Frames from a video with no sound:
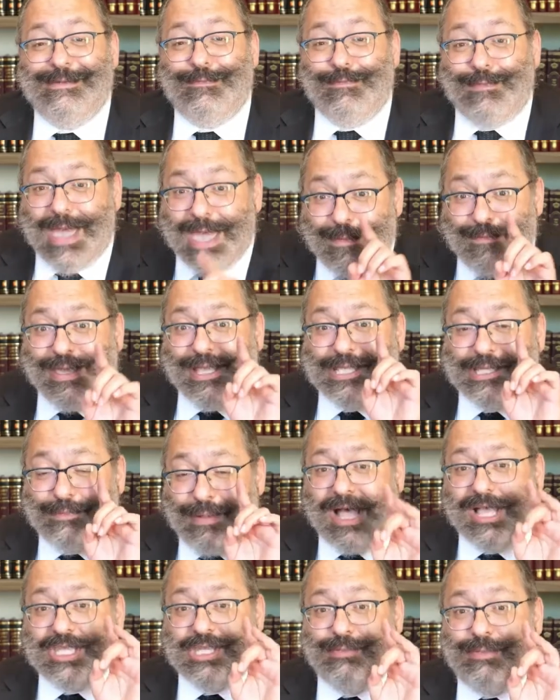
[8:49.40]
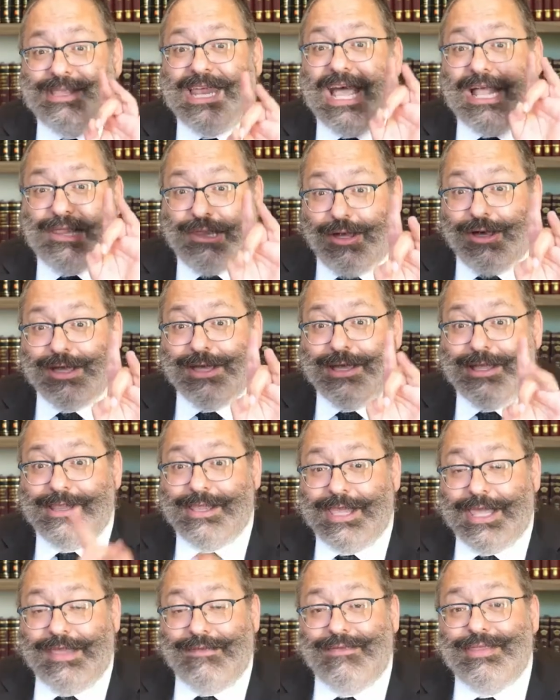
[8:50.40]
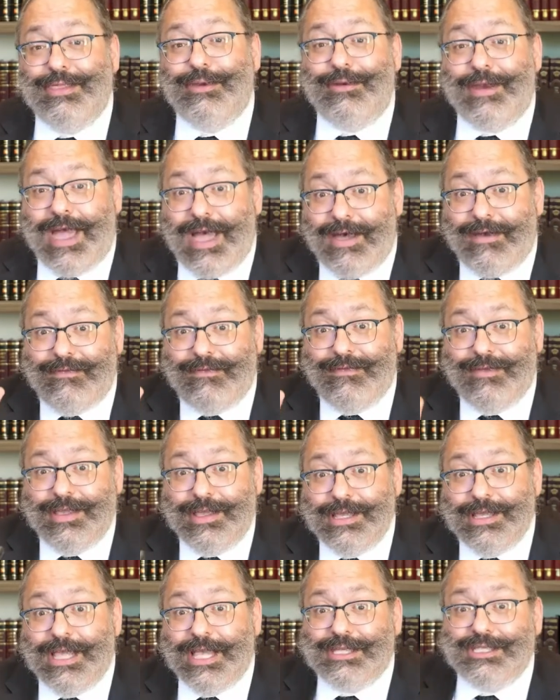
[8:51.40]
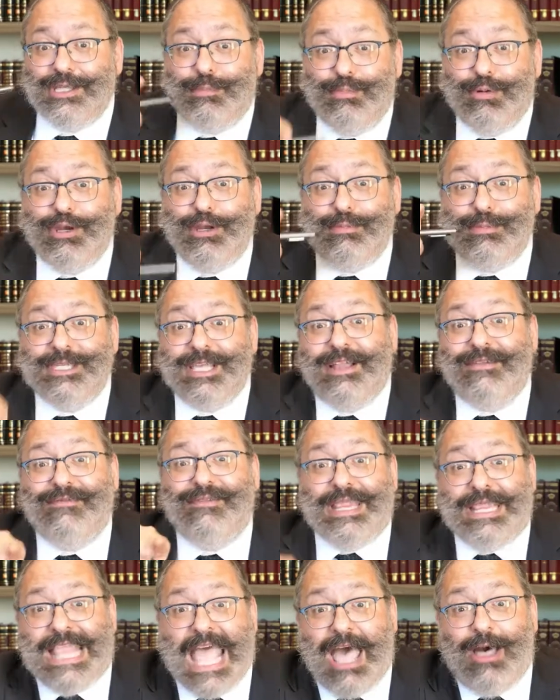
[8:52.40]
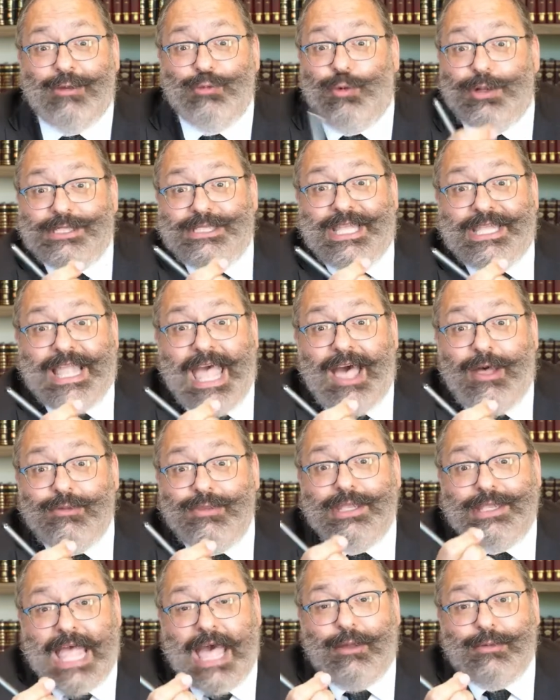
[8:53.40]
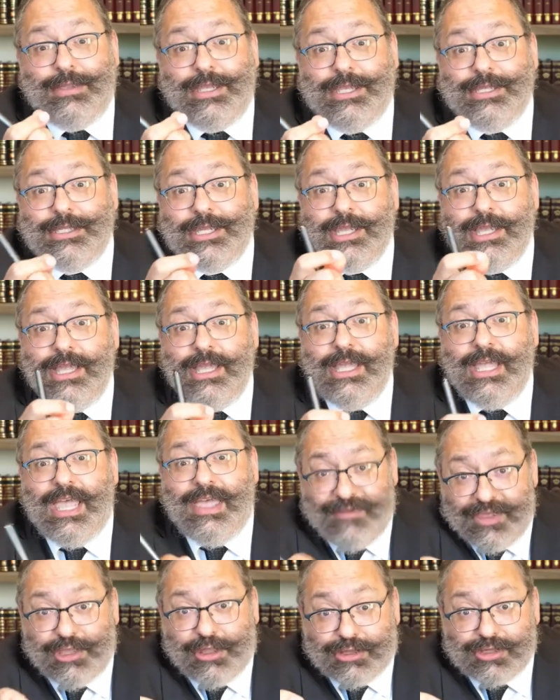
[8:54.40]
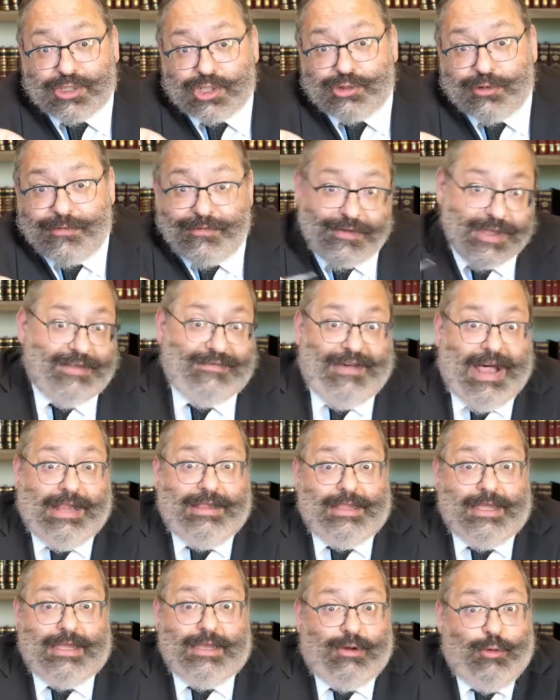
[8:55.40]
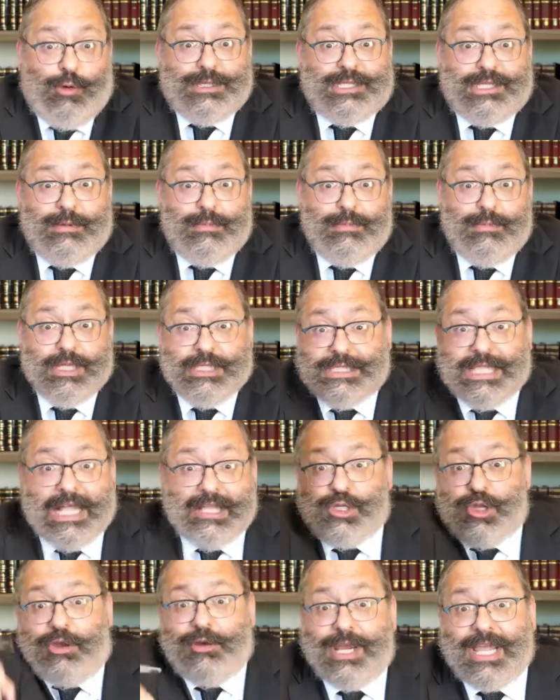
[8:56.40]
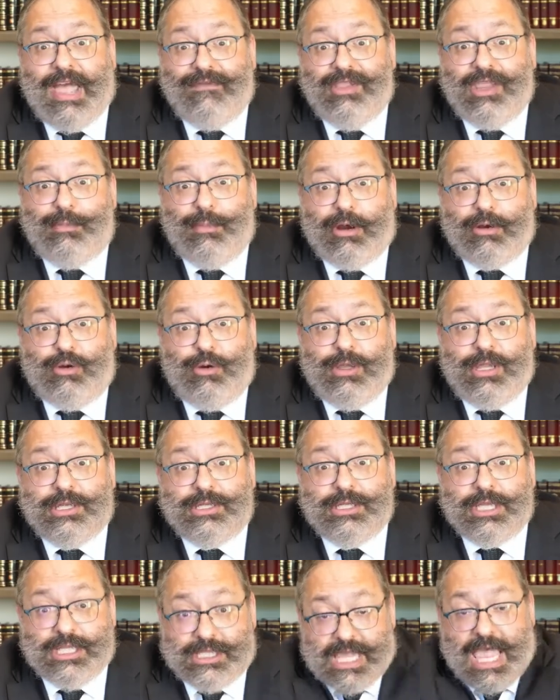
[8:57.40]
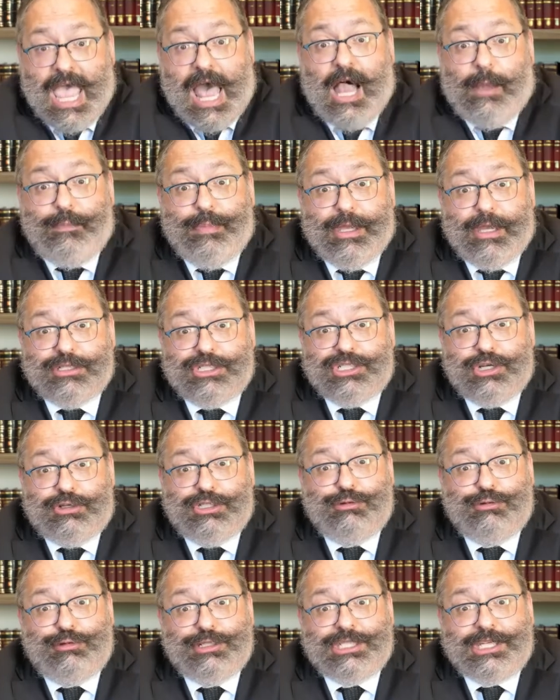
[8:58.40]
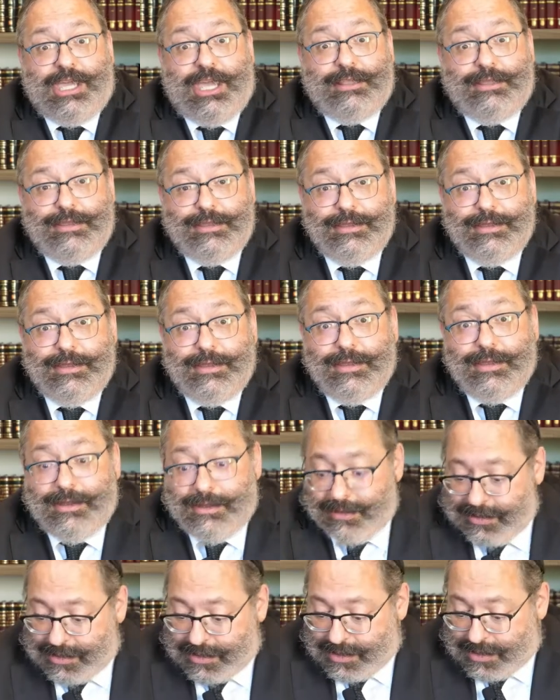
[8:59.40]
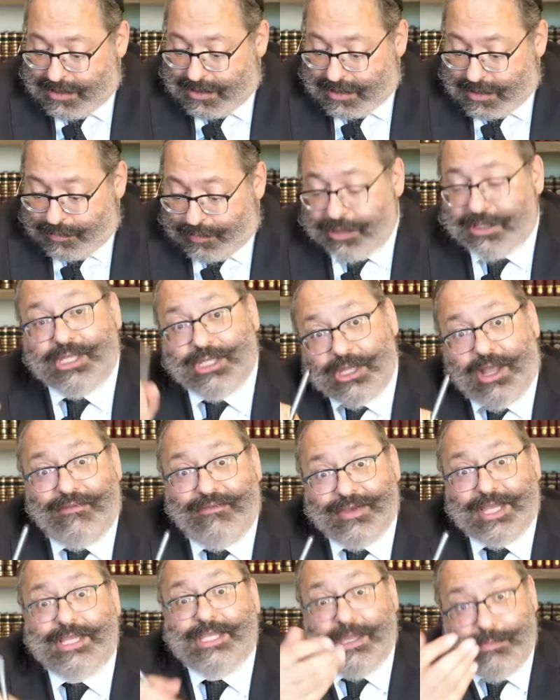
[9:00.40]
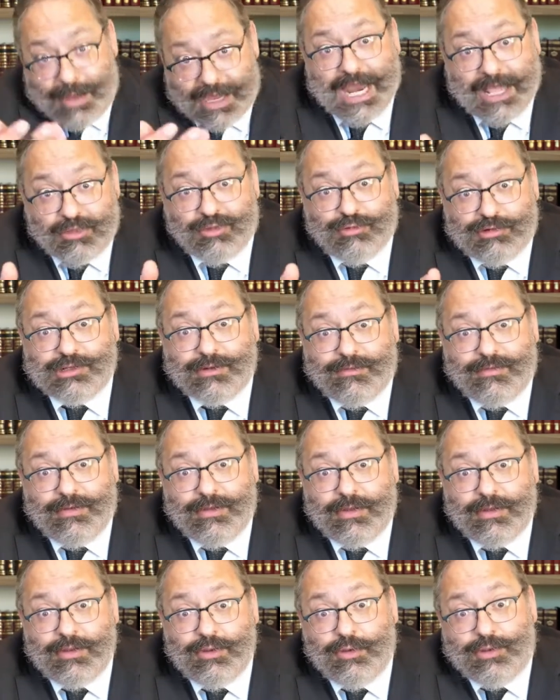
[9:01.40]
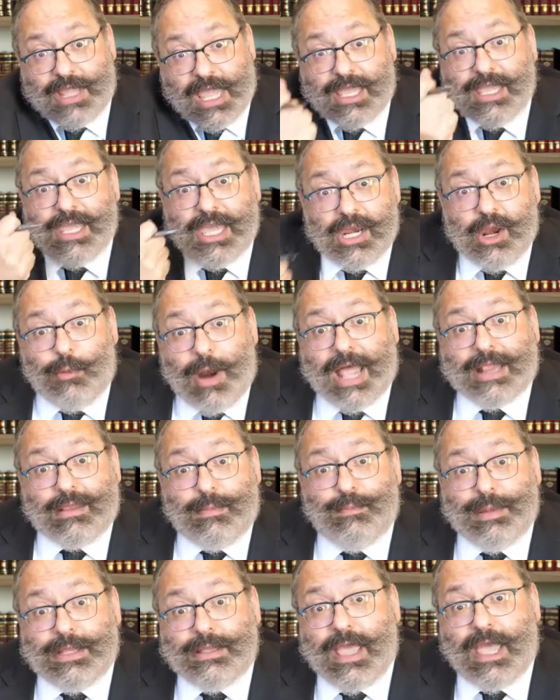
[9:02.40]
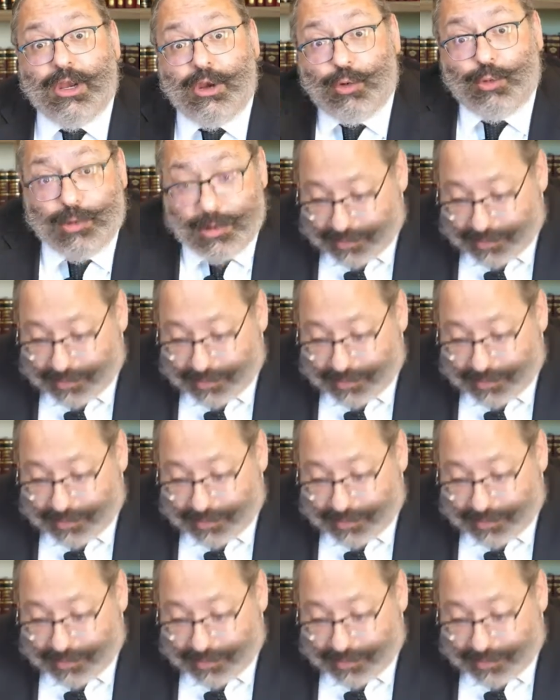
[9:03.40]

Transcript: Maybe it's possible that halachically, even the Rav has to put himself in doubt. What's the doubt? The doubt is if he does tshuva gevaldik, awesome. It's not Zarek Heaven Lamarkulis, it's helping a, a Jewish kid. But the suffix is he may not do tshuva. You're taking in a rotten potato who